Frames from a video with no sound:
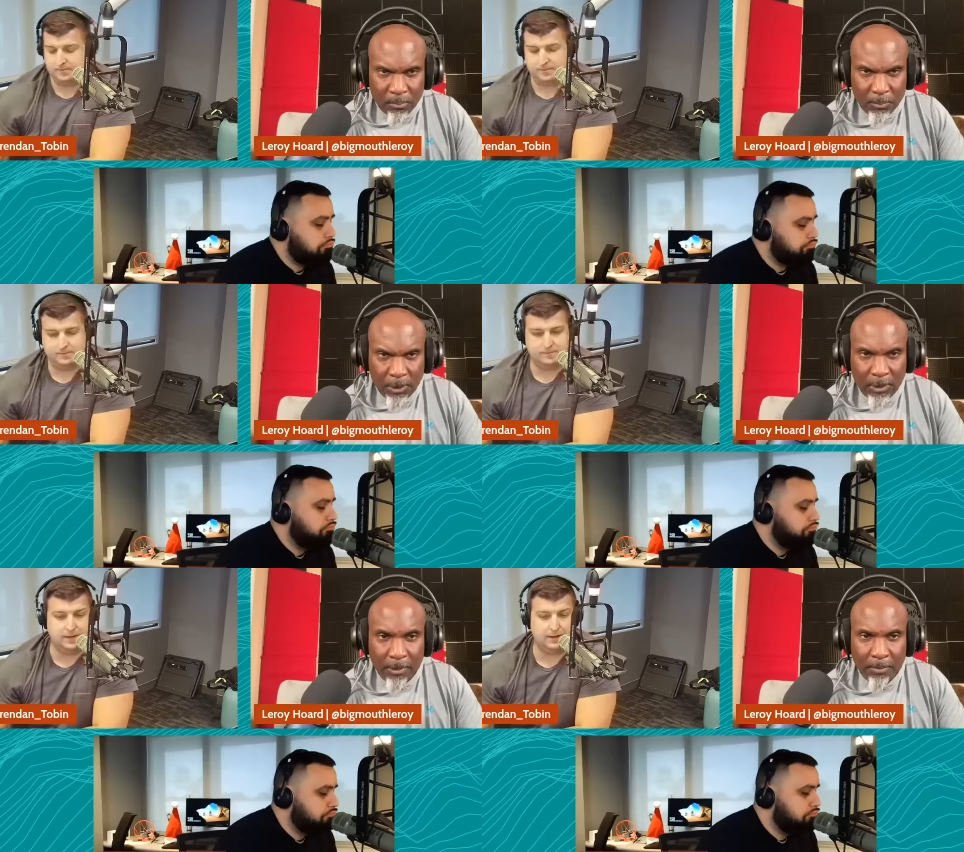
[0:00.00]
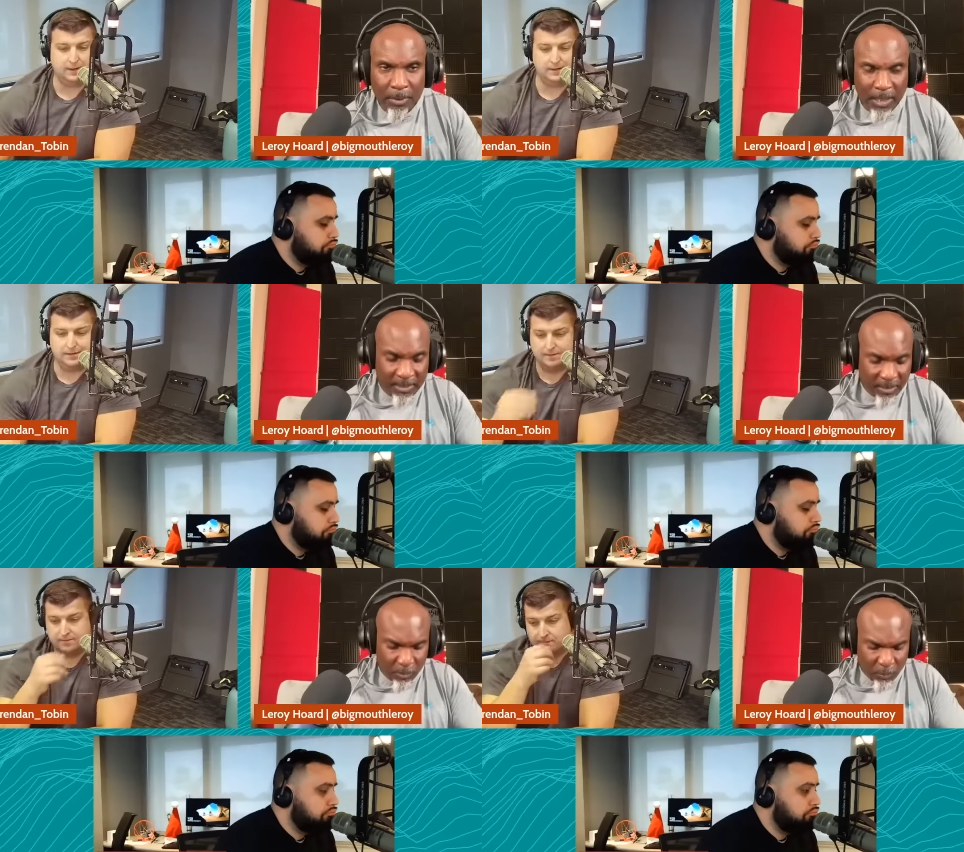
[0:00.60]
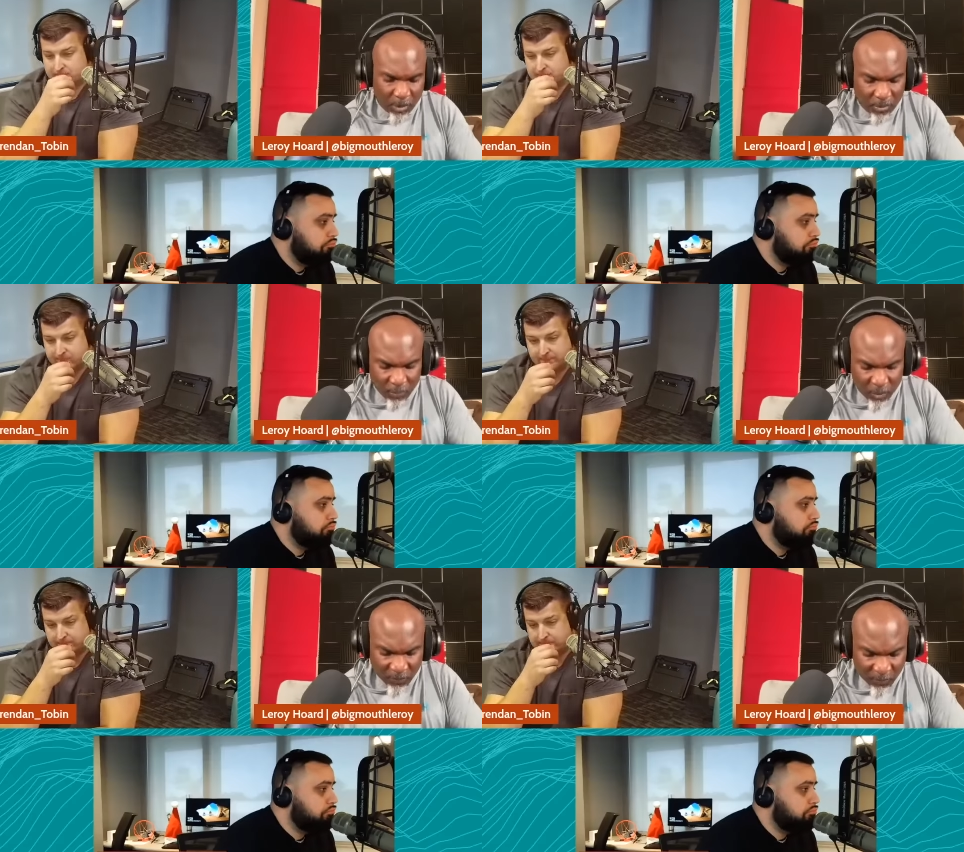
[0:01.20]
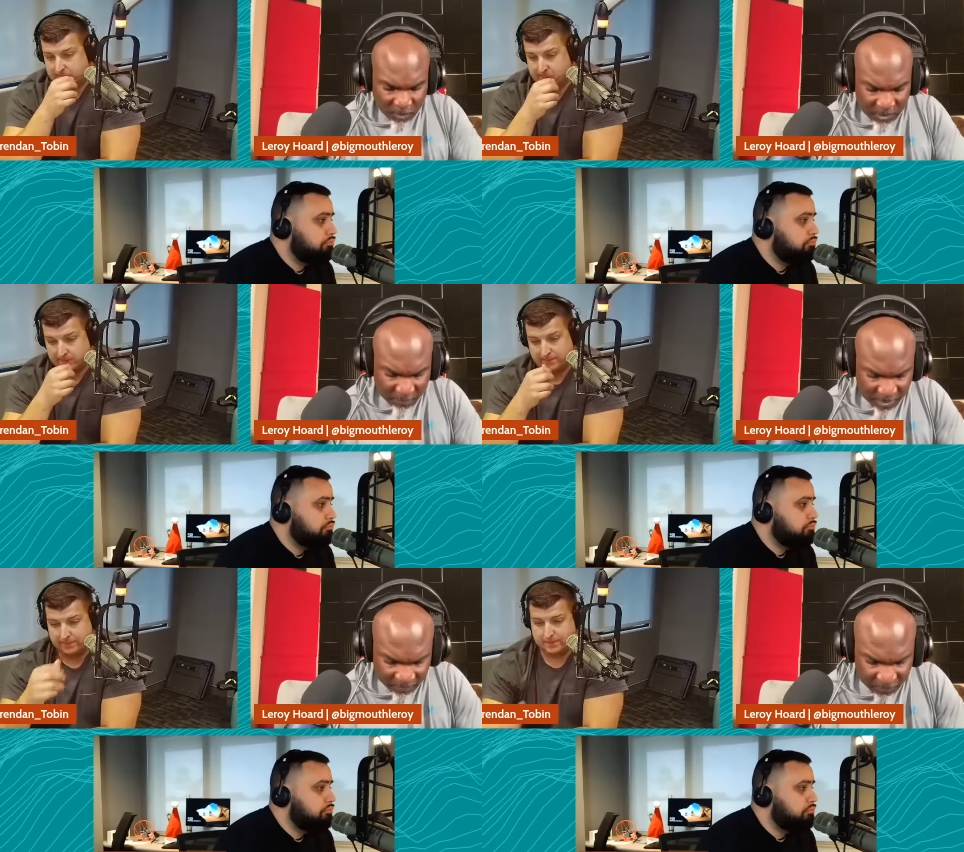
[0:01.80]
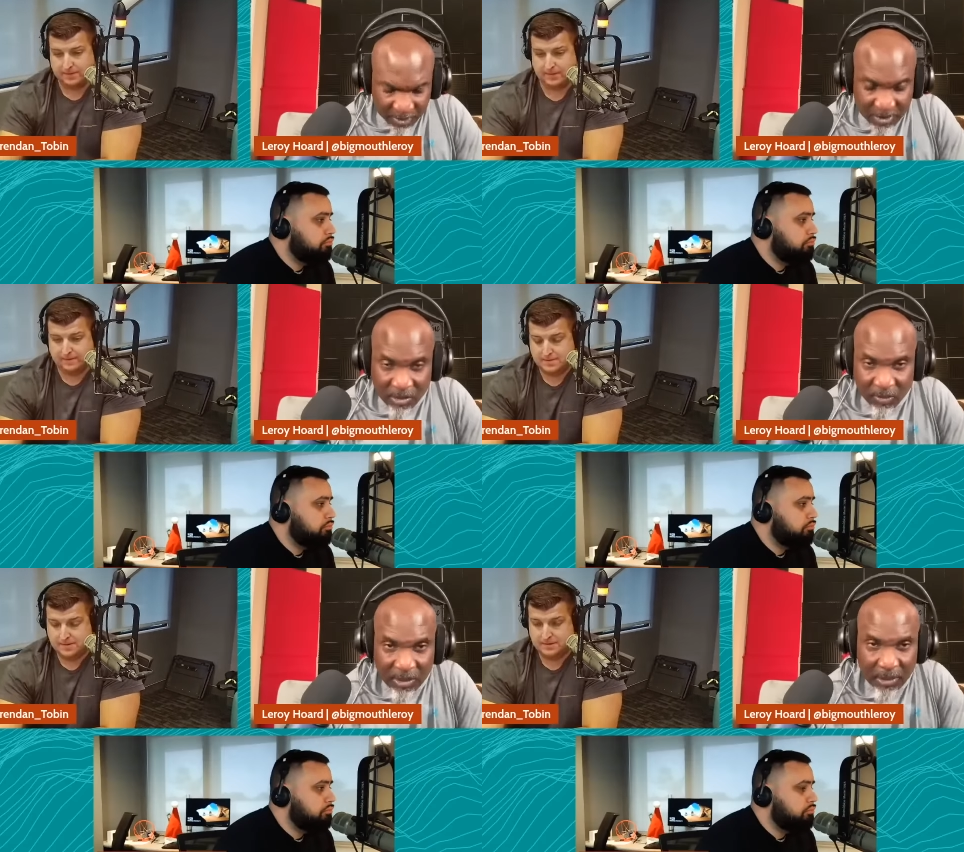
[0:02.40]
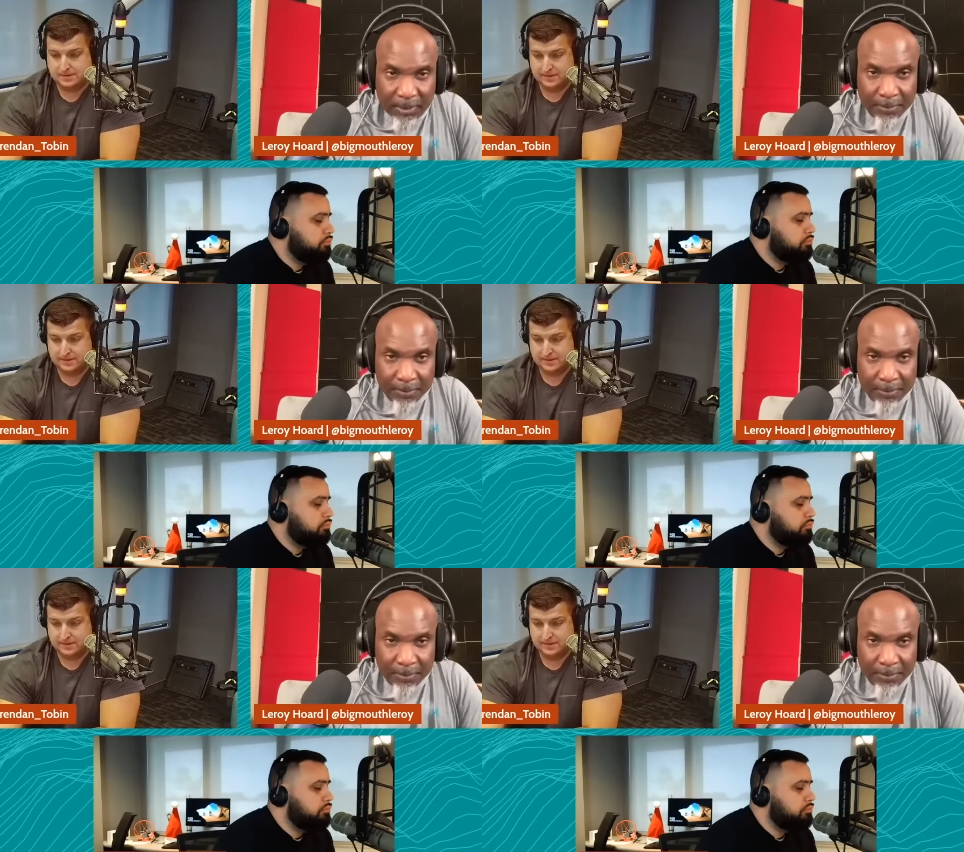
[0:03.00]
Speaker 1: Um, I think when you when you first come back from injury,